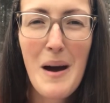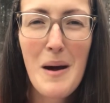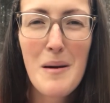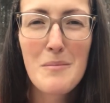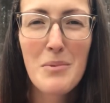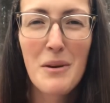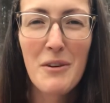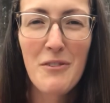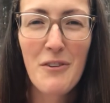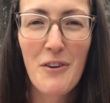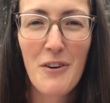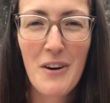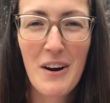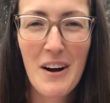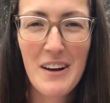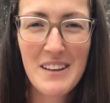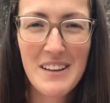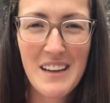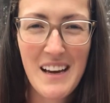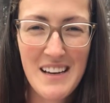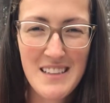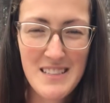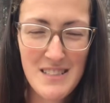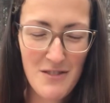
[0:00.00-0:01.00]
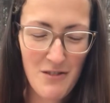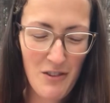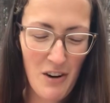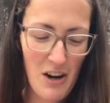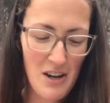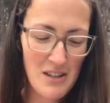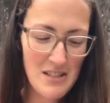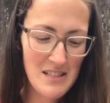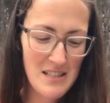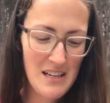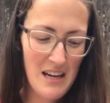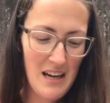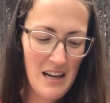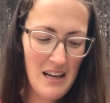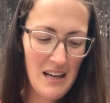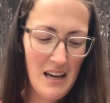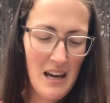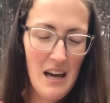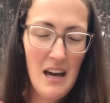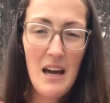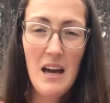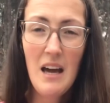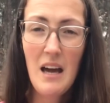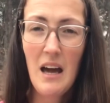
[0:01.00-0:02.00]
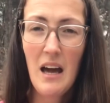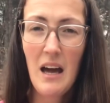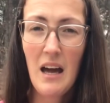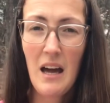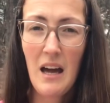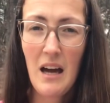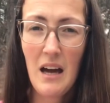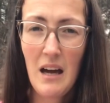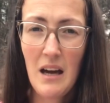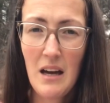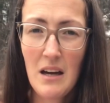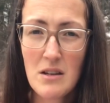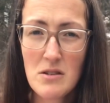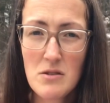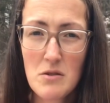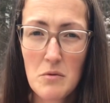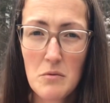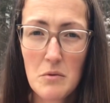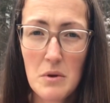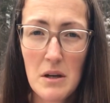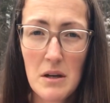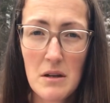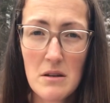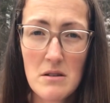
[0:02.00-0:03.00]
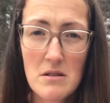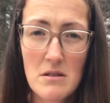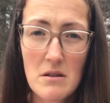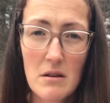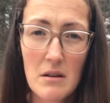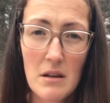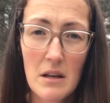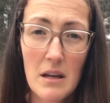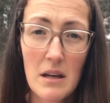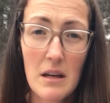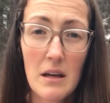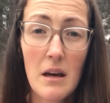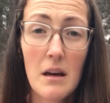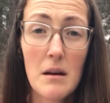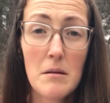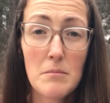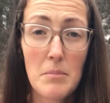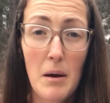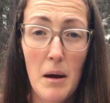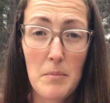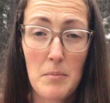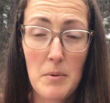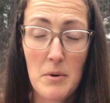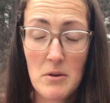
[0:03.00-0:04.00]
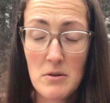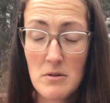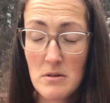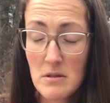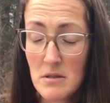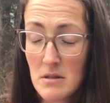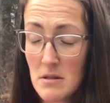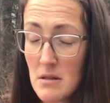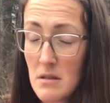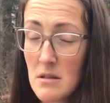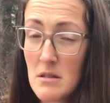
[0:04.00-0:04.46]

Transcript: before our last frost date, and we are starting peppers,